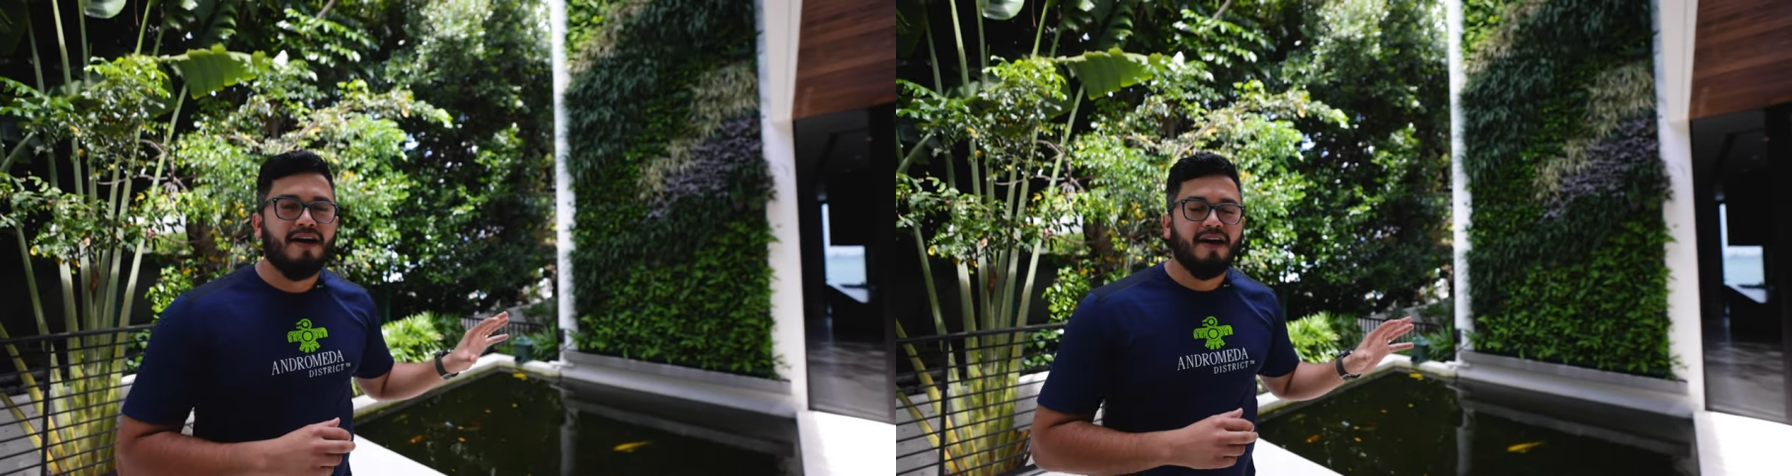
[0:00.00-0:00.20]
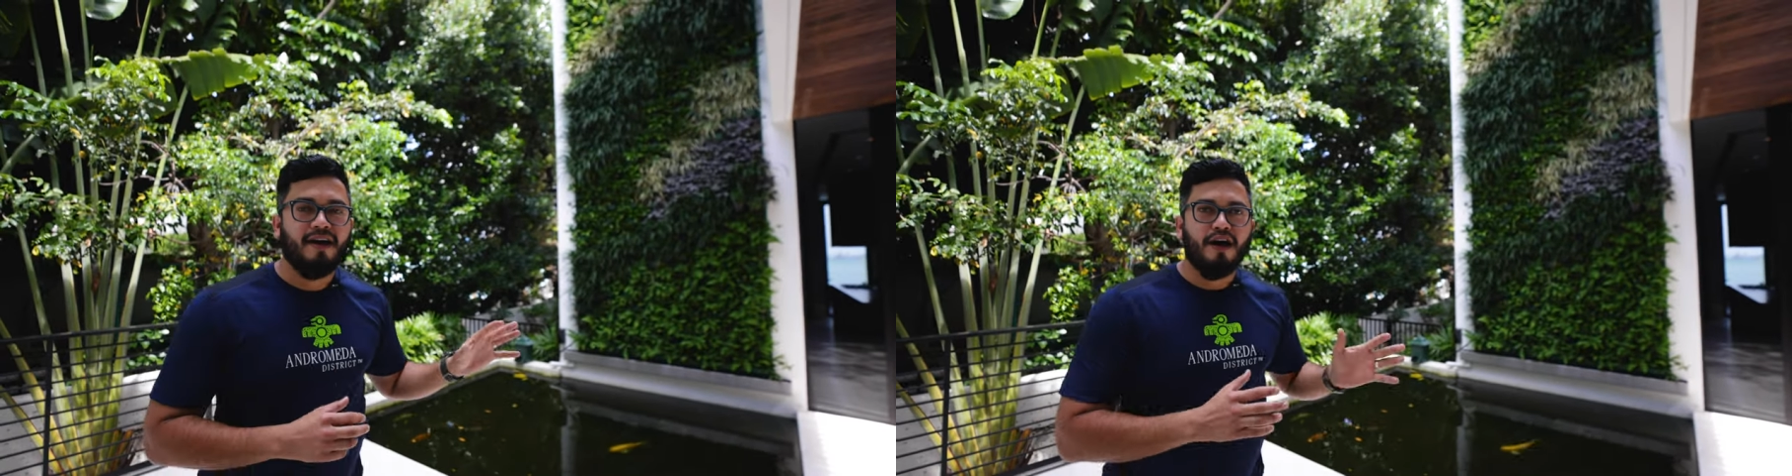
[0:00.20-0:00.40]

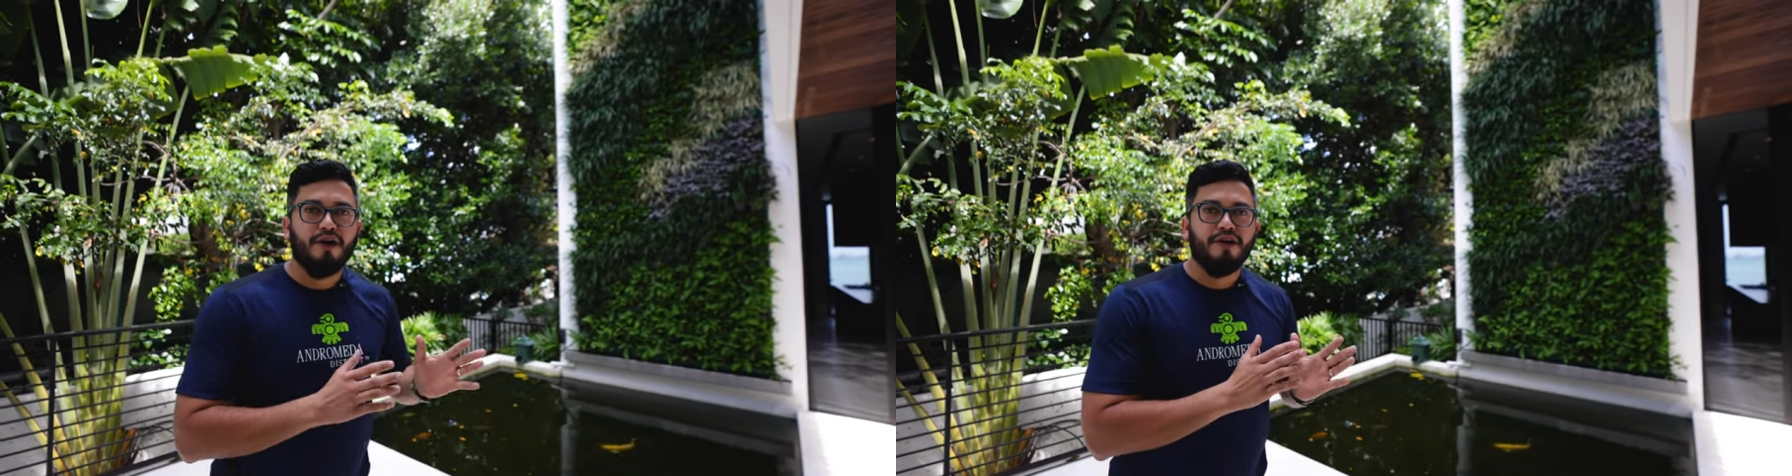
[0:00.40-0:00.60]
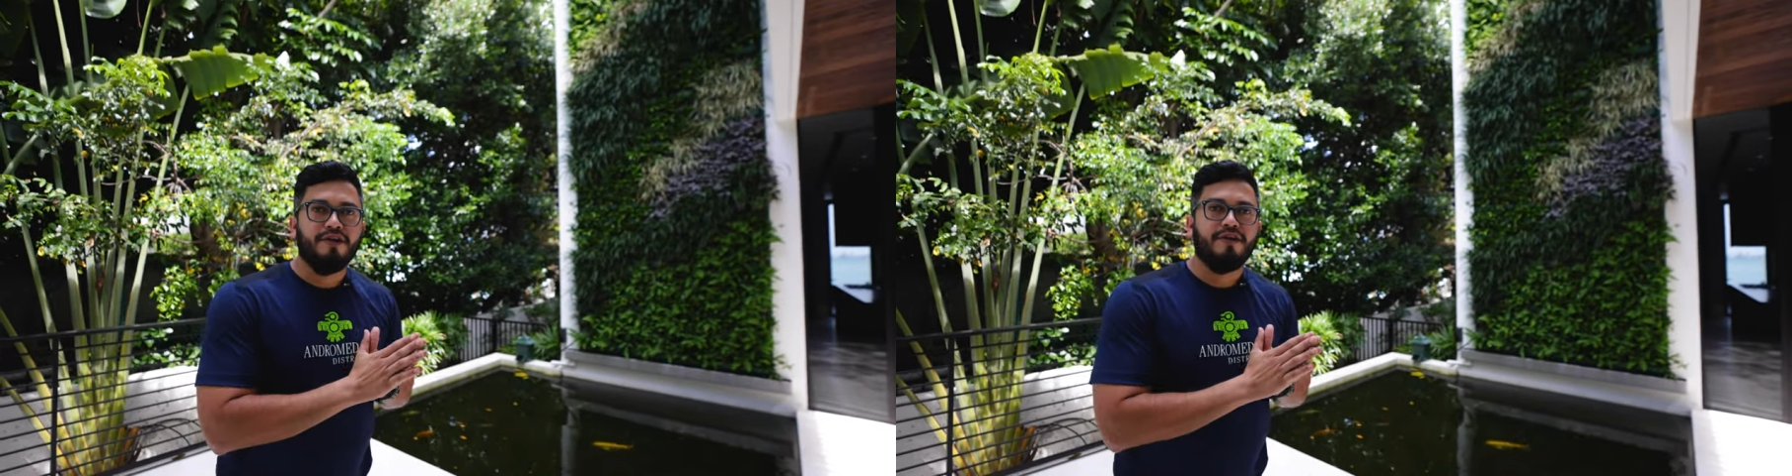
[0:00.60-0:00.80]
uh,
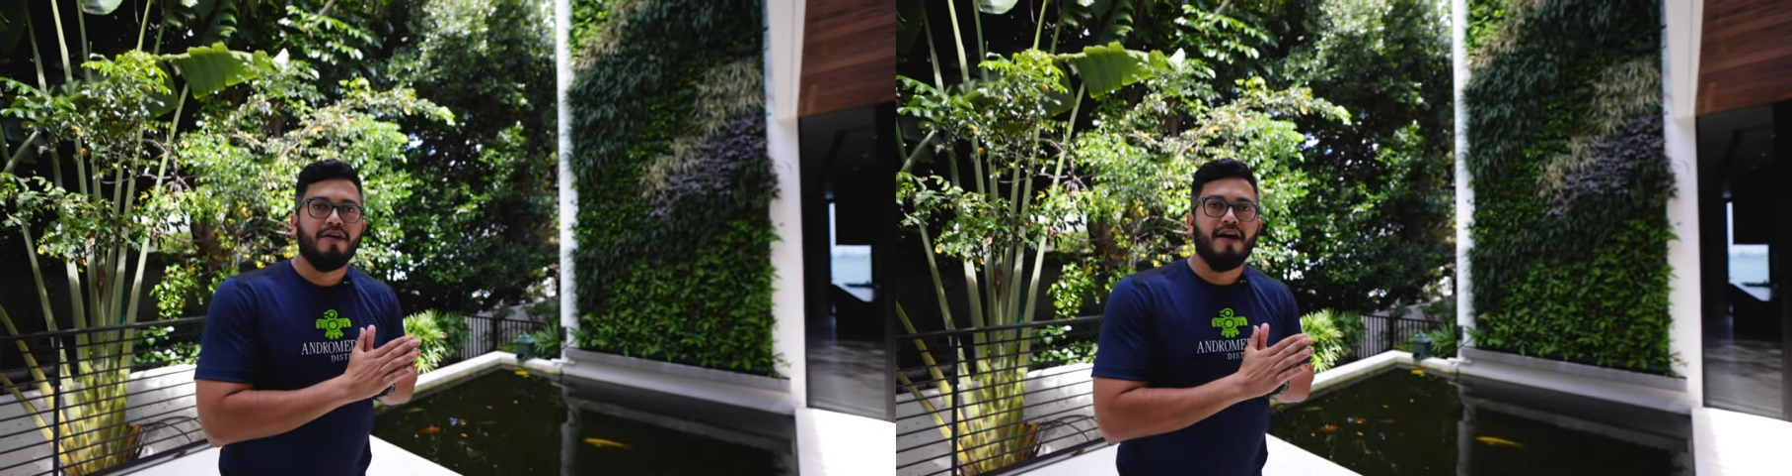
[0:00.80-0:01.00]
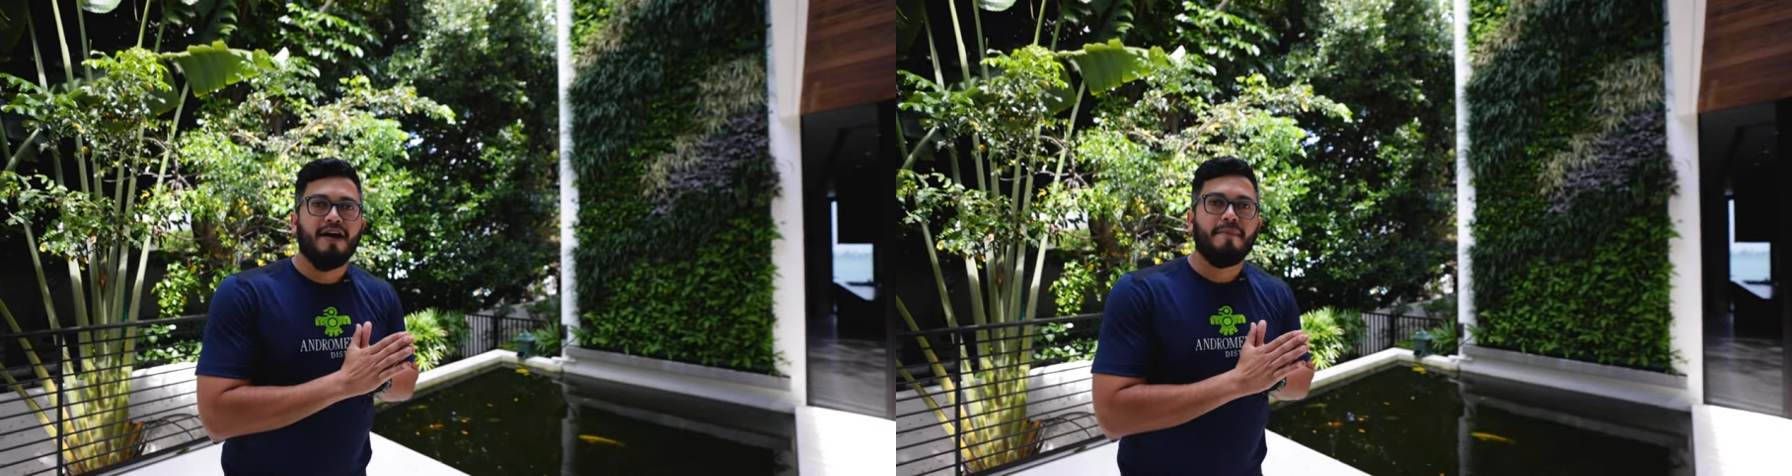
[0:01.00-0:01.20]

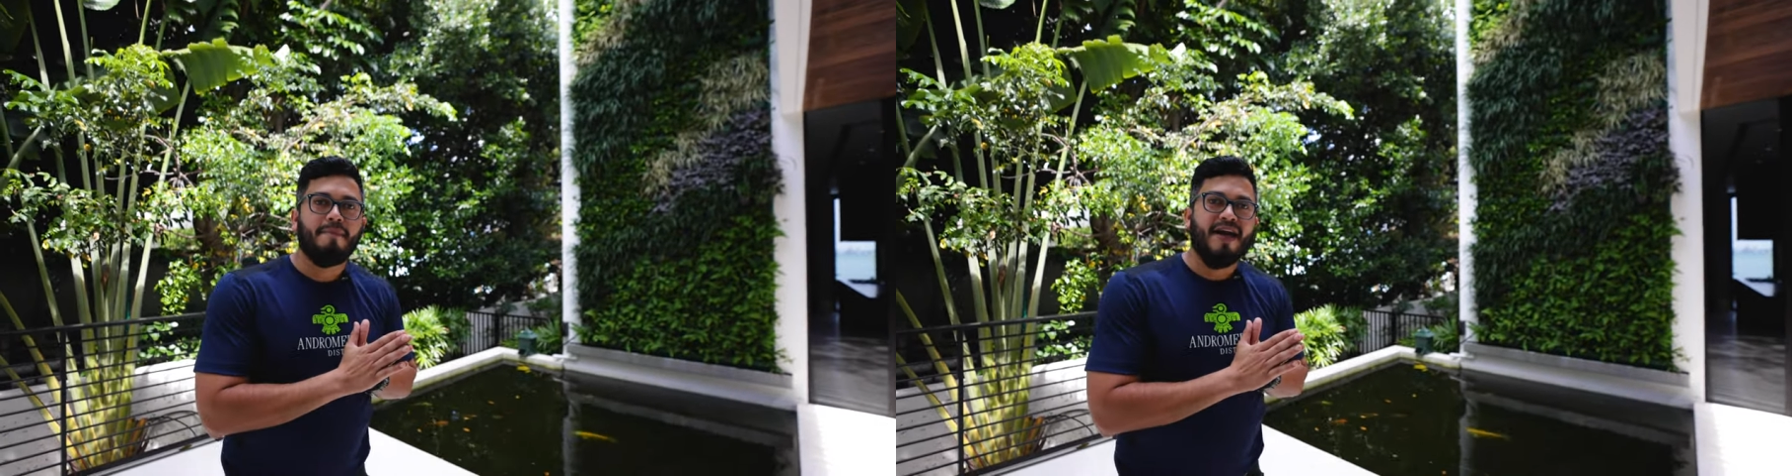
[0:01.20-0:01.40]
our uh,